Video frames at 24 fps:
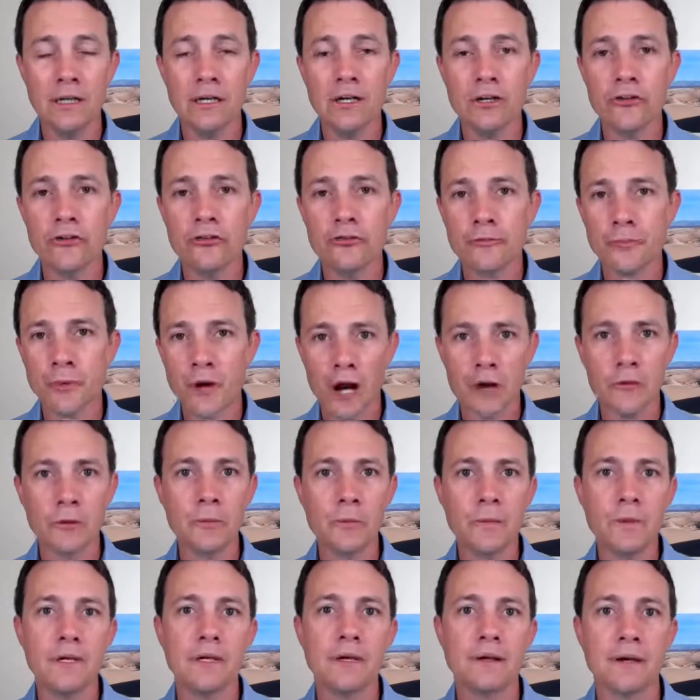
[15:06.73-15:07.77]
you've
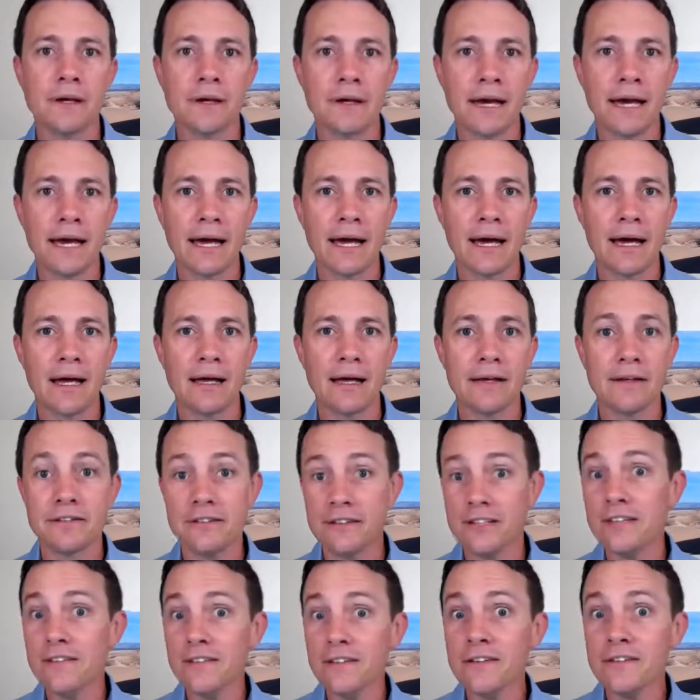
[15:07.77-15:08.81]
probably
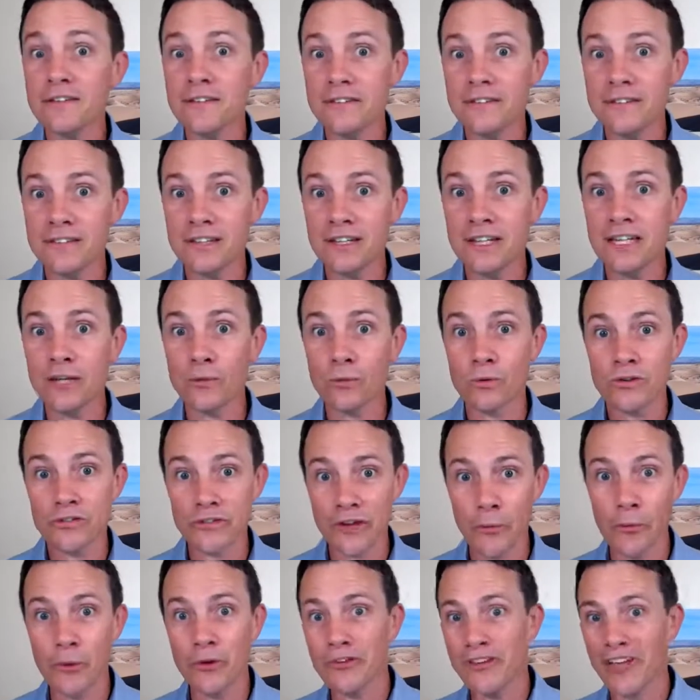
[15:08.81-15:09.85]
seen this scene where
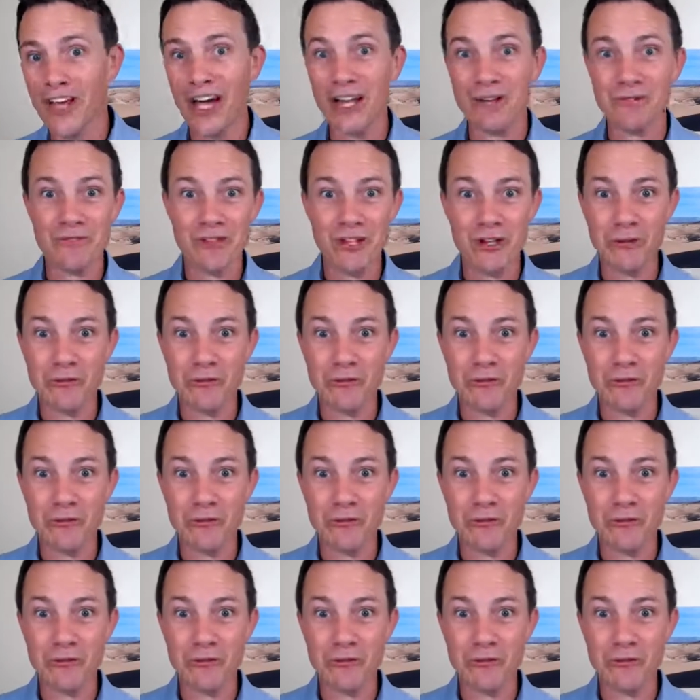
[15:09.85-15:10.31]
someone's got